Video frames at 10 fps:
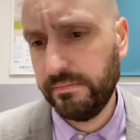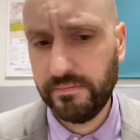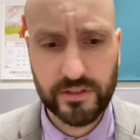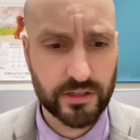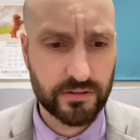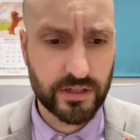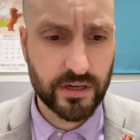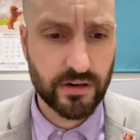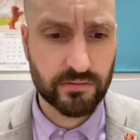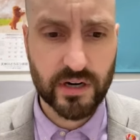Don't
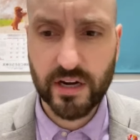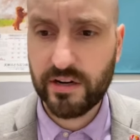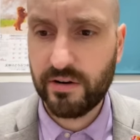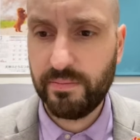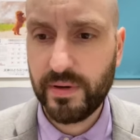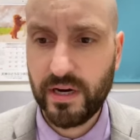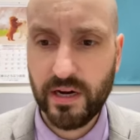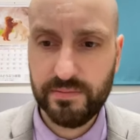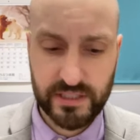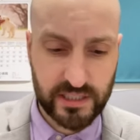know. Rocker
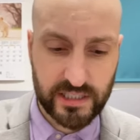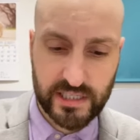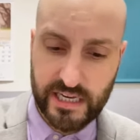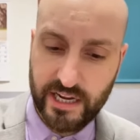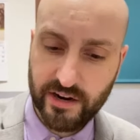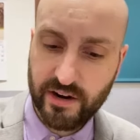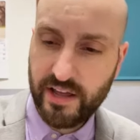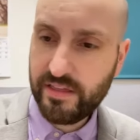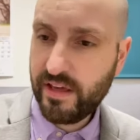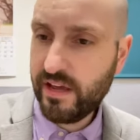Bob Seger,
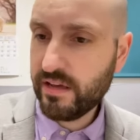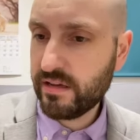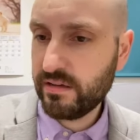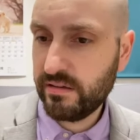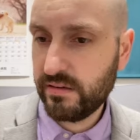I think.